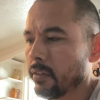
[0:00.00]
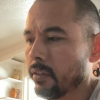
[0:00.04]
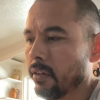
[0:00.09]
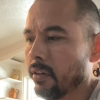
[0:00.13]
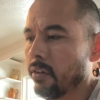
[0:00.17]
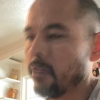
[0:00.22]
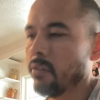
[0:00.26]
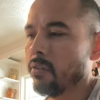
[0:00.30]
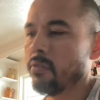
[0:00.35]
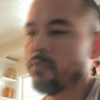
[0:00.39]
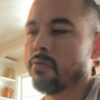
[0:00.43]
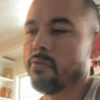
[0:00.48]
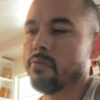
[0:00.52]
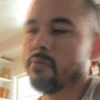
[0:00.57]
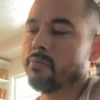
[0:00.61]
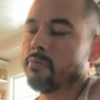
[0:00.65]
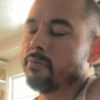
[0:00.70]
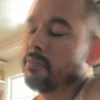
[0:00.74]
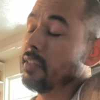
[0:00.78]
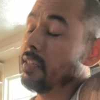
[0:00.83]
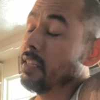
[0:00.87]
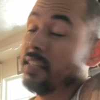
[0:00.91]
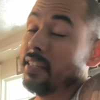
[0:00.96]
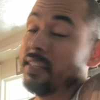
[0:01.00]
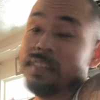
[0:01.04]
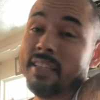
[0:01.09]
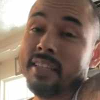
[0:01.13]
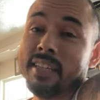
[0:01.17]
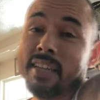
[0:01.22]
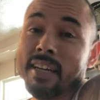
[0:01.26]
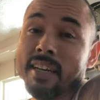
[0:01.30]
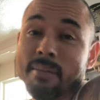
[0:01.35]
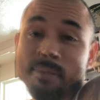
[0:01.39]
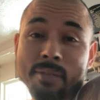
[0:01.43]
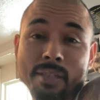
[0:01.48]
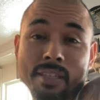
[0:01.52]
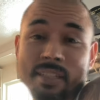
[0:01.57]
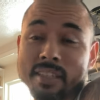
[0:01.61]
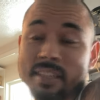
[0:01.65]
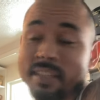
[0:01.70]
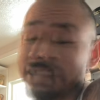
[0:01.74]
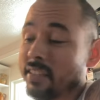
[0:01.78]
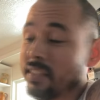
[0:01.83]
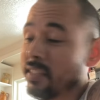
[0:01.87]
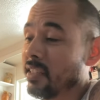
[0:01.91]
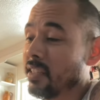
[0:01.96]
Oh, man, he got me.
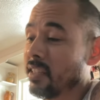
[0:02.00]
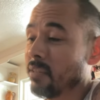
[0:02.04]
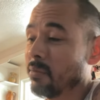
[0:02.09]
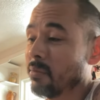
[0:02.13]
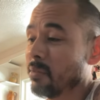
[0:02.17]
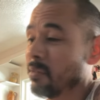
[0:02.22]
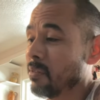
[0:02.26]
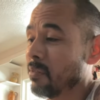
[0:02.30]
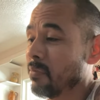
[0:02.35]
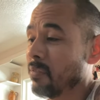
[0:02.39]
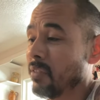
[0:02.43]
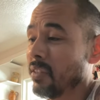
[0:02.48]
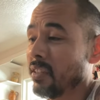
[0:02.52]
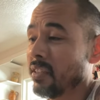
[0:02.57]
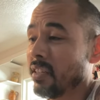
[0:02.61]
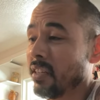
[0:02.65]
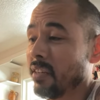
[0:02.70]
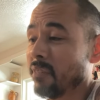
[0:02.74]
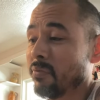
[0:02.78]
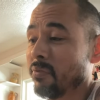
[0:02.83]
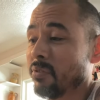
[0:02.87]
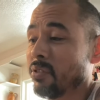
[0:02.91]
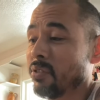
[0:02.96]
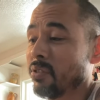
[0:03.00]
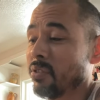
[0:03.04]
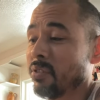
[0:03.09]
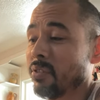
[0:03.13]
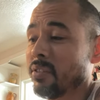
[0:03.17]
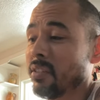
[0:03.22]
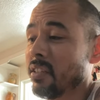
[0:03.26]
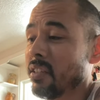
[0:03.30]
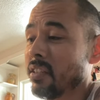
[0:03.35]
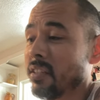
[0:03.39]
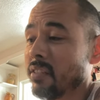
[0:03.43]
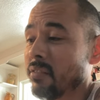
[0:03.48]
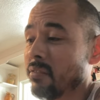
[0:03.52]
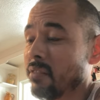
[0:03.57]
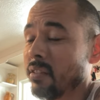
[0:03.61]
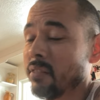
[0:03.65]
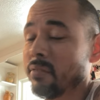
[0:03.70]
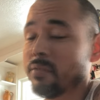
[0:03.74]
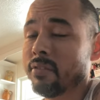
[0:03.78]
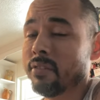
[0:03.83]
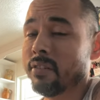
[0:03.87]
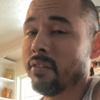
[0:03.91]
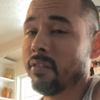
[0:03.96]
I thought that was the finish. I for sure thought that
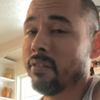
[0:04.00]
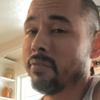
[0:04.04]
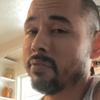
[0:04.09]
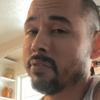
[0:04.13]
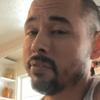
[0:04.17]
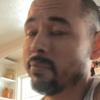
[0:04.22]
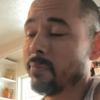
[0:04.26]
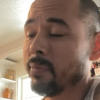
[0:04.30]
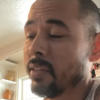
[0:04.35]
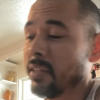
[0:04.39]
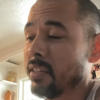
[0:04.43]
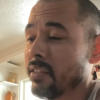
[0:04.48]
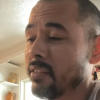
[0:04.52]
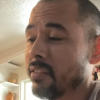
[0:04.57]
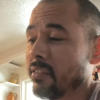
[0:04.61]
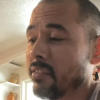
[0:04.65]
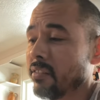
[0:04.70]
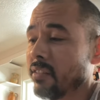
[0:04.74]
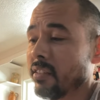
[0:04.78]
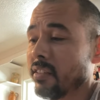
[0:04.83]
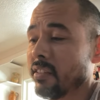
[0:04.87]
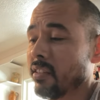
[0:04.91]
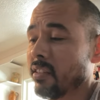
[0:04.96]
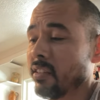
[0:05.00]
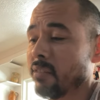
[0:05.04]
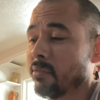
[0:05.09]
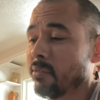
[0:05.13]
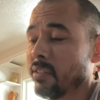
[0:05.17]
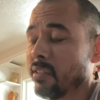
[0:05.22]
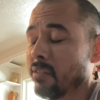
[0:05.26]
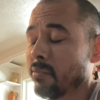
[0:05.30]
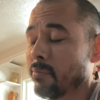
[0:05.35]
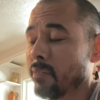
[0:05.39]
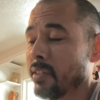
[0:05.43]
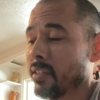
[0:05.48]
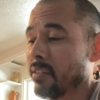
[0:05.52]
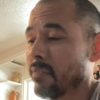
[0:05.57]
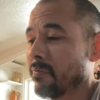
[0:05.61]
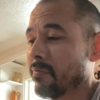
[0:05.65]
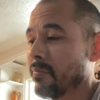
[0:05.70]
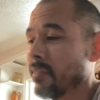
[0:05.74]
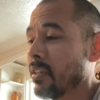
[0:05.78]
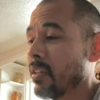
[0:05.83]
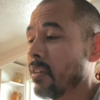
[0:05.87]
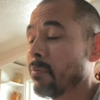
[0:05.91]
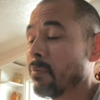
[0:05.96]
was a dolphin splash. I thought that was it, man.
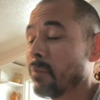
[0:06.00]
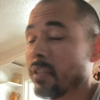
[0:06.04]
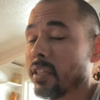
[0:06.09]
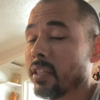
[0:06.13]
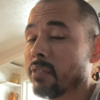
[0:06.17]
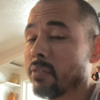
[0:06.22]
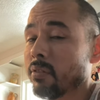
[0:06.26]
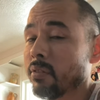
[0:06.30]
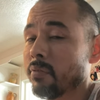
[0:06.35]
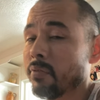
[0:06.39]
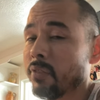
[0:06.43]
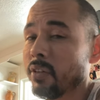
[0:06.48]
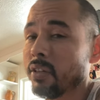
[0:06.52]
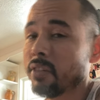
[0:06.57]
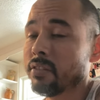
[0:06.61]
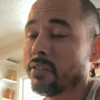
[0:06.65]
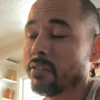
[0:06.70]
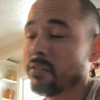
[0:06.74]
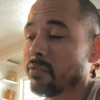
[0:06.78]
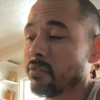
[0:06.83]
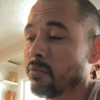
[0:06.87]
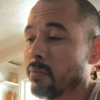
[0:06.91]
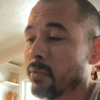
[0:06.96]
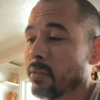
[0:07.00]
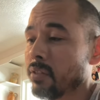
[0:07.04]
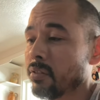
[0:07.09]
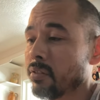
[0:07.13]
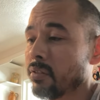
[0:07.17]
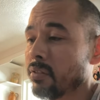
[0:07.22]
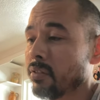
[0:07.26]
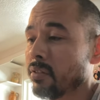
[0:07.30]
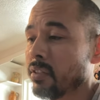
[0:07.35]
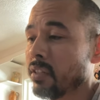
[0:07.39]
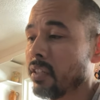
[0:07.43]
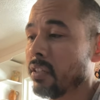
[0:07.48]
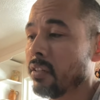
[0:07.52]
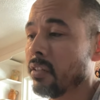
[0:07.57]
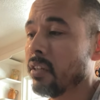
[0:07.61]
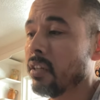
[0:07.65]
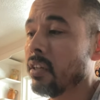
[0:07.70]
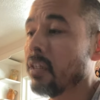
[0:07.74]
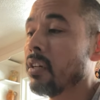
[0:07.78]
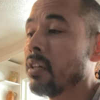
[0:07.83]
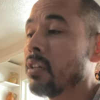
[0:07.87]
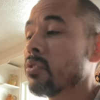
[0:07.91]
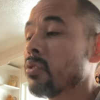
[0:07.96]
But that's what the falses are about. So you're seeing
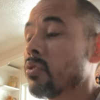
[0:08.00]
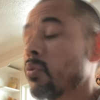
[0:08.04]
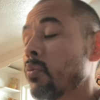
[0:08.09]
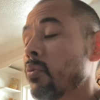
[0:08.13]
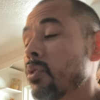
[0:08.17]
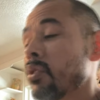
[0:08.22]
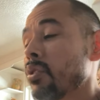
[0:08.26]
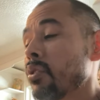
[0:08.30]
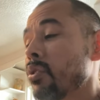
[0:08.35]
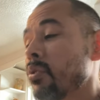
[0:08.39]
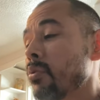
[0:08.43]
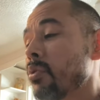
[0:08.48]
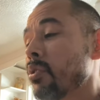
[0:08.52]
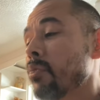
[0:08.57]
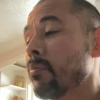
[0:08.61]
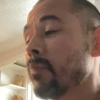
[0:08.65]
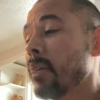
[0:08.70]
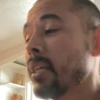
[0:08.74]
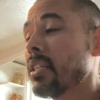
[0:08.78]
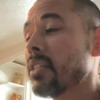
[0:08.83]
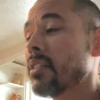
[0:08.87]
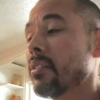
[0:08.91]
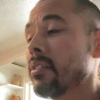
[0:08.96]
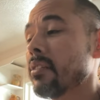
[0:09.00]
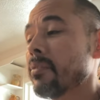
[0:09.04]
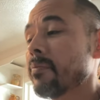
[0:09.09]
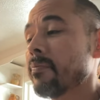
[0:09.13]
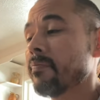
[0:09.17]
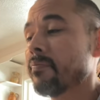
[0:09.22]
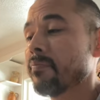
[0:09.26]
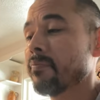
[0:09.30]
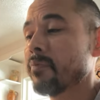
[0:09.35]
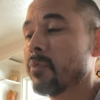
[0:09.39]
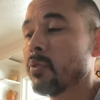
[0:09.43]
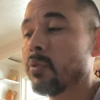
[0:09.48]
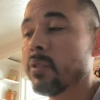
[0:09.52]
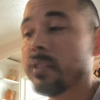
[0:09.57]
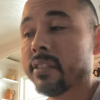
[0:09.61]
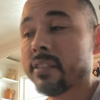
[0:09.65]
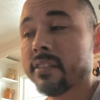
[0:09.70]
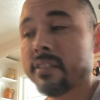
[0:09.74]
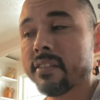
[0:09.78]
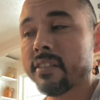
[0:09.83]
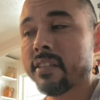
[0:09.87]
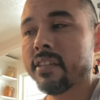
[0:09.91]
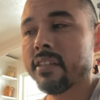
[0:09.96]
it. So when you're doing your matches, you
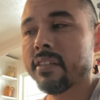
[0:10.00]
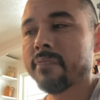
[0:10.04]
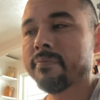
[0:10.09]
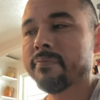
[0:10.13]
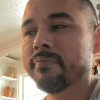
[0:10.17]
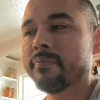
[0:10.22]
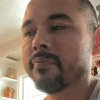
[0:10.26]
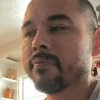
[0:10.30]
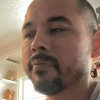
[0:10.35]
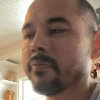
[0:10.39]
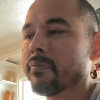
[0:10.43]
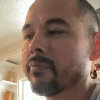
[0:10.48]
can see